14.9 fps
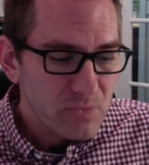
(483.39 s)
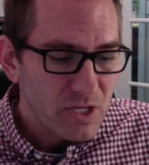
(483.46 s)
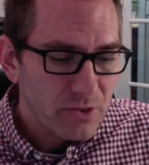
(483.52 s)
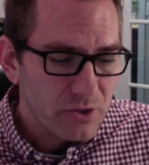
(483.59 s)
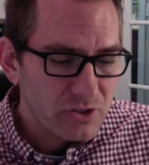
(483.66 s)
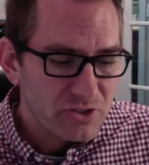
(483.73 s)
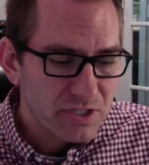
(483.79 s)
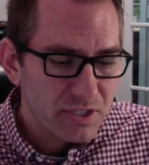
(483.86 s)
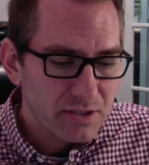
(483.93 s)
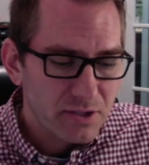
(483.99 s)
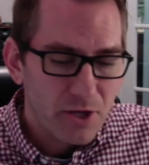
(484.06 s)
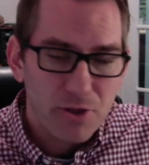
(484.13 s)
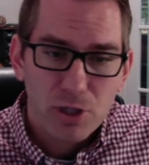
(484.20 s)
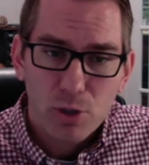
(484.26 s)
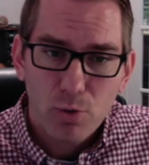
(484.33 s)
There's
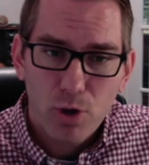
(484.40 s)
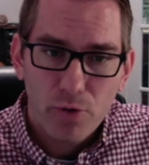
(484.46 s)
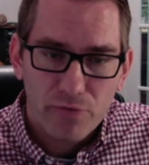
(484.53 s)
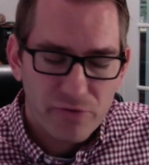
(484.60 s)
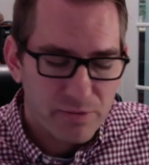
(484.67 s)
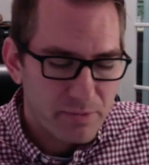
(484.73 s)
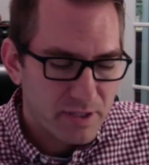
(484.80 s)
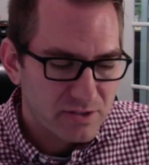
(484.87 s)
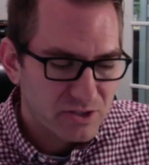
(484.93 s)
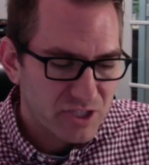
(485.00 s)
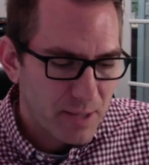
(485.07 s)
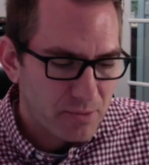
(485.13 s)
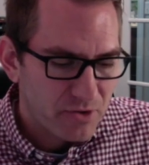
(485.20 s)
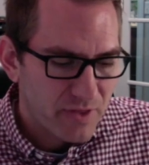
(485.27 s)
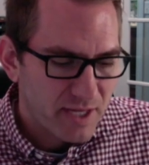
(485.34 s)
another quote from this
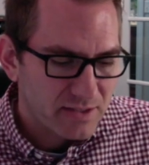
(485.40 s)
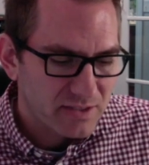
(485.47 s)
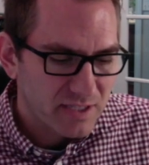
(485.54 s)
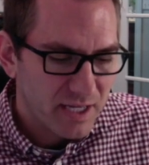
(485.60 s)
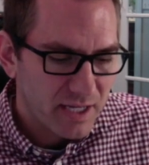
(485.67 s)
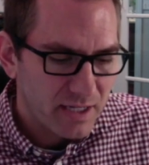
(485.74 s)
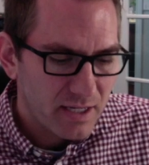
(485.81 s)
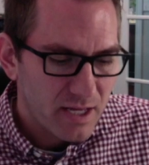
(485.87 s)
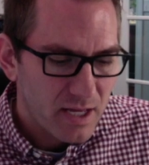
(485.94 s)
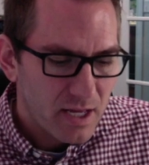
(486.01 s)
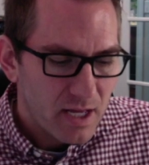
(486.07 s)
chapter that said